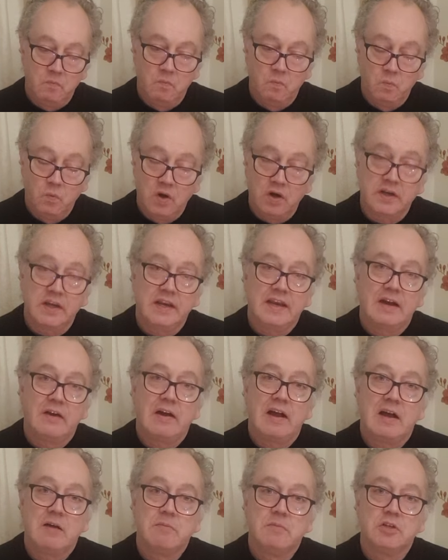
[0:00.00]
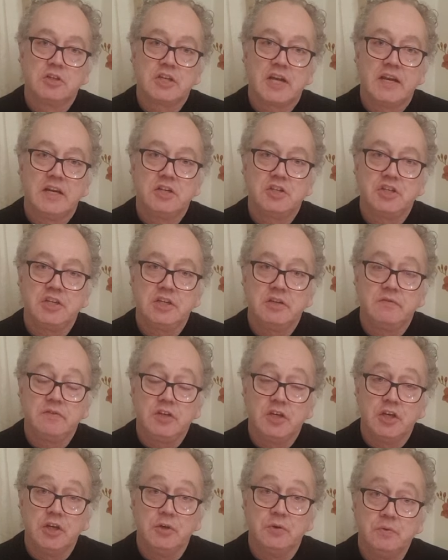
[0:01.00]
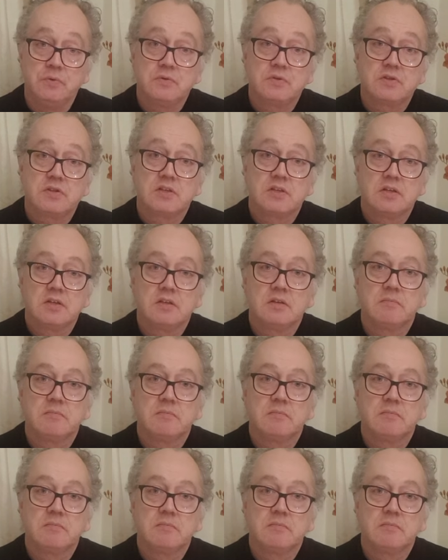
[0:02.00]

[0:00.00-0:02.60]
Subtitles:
working out how much energy you've used